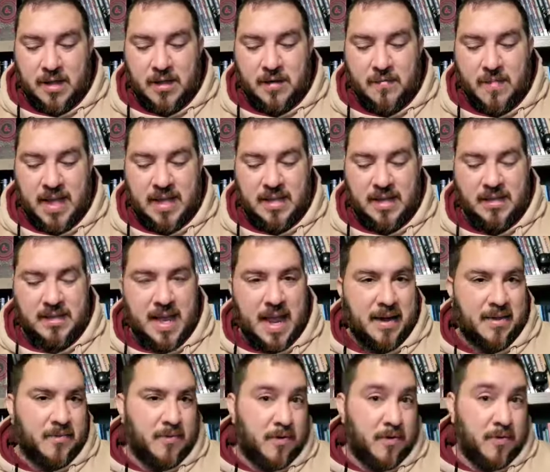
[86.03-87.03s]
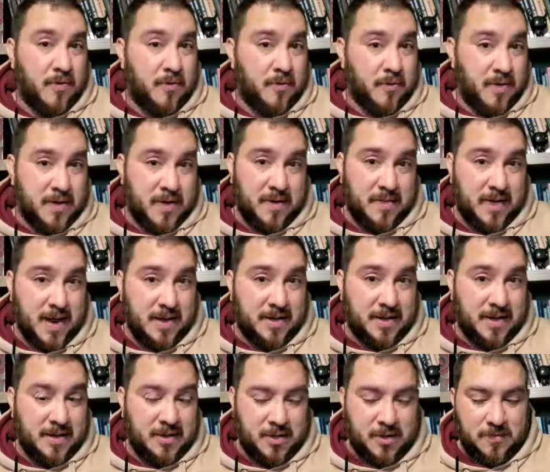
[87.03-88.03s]
you make the attack roll with
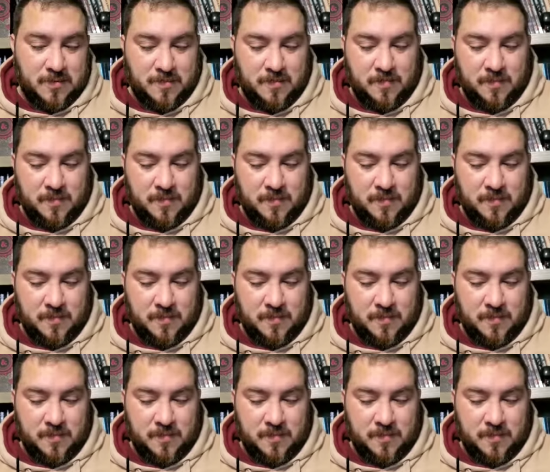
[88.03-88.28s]
advantage.